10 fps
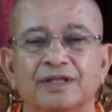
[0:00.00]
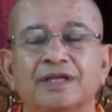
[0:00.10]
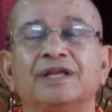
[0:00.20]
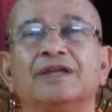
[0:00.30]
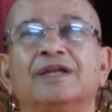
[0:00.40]

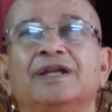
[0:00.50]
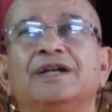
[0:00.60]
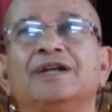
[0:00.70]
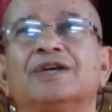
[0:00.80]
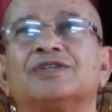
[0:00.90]

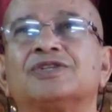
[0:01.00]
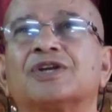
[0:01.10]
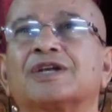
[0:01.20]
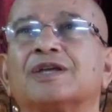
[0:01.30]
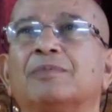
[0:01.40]

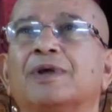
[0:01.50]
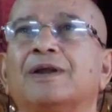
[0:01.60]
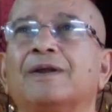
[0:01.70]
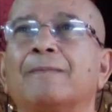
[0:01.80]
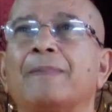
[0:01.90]
indestructible,
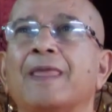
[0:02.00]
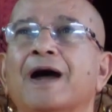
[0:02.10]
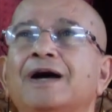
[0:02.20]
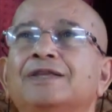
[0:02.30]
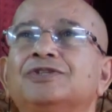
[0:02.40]

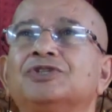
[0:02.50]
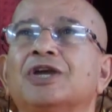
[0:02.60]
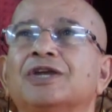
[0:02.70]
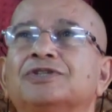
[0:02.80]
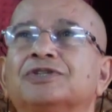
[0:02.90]

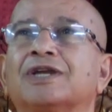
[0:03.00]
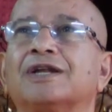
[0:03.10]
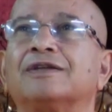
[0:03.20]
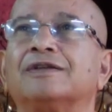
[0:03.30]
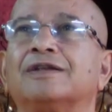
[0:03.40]
unchanging
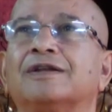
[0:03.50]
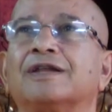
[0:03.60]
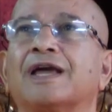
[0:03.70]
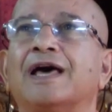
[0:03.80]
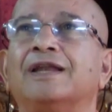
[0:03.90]
eternal
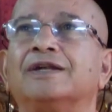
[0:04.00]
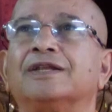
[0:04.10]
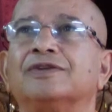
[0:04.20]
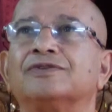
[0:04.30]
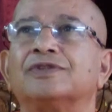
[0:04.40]

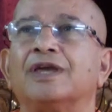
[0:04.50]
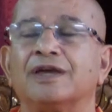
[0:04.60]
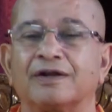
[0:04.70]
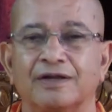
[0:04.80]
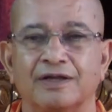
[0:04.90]
reality is
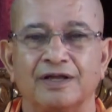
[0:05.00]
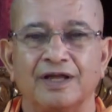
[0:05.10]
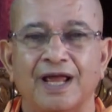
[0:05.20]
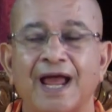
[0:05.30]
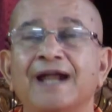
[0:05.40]
there.
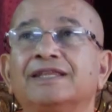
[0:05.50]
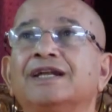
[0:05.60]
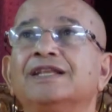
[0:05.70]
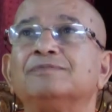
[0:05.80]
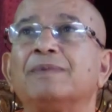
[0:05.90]
And
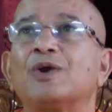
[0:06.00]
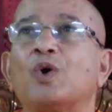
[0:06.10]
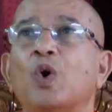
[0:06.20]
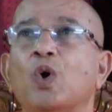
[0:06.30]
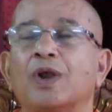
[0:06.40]
that is my
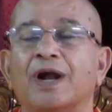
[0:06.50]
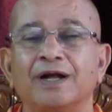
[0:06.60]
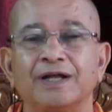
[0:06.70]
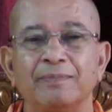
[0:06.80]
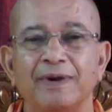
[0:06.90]
goal,
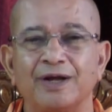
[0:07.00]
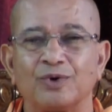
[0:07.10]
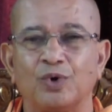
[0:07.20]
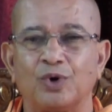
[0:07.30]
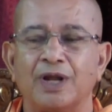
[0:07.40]
ultimate
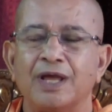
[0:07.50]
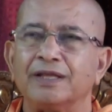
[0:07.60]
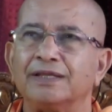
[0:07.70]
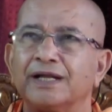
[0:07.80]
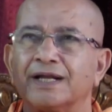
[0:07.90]
goal,
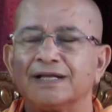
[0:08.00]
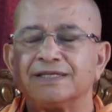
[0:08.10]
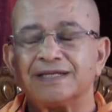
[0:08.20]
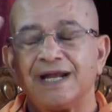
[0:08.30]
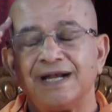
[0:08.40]
that
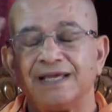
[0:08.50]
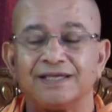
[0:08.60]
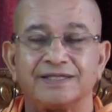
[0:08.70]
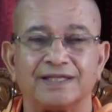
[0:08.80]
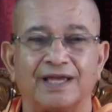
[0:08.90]
understanding
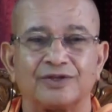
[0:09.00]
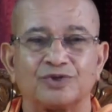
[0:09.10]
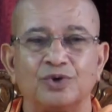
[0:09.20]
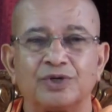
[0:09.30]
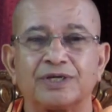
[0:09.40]
is there.
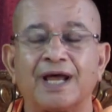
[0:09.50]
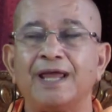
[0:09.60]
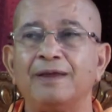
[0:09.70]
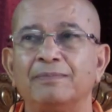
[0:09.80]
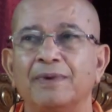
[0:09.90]
So
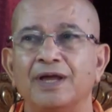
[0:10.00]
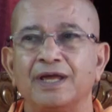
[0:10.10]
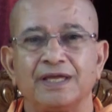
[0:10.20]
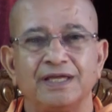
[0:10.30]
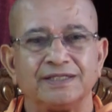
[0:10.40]
time
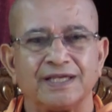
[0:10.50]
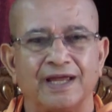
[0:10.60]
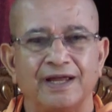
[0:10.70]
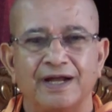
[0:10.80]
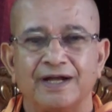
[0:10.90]
is
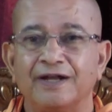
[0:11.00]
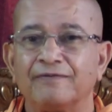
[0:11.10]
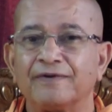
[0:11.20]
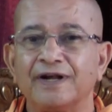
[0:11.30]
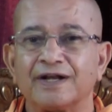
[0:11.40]
a
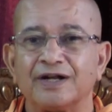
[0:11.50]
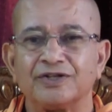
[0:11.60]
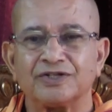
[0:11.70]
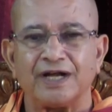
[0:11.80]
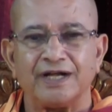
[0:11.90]
different
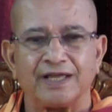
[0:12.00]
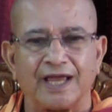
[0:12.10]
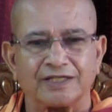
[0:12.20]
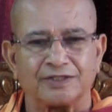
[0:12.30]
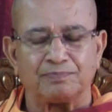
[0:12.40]
understanding,
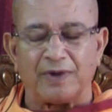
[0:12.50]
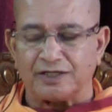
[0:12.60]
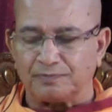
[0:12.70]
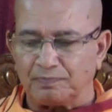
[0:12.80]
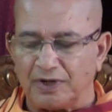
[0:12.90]

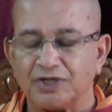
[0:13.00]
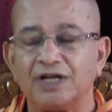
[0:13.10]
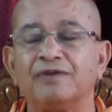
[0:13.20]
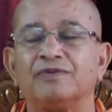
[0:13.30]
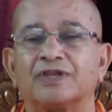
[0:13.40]

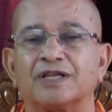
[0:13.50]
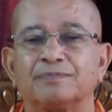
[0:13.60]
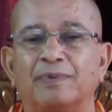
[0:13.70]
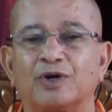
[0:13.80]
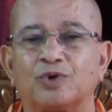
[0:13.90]
especially with
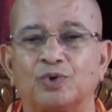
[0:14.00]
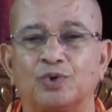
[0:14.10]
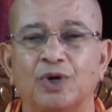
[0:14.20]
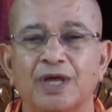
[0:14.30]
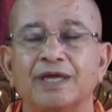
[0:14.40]
respect
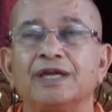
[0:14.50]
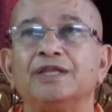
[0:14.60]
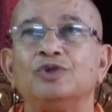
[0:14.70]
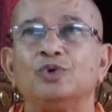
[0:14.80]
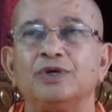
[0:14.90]
to
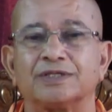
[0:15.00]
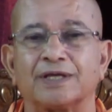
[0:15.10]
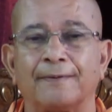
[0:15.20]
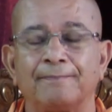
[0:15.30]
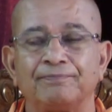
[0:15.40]

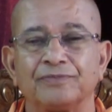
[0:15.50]
Hinduism,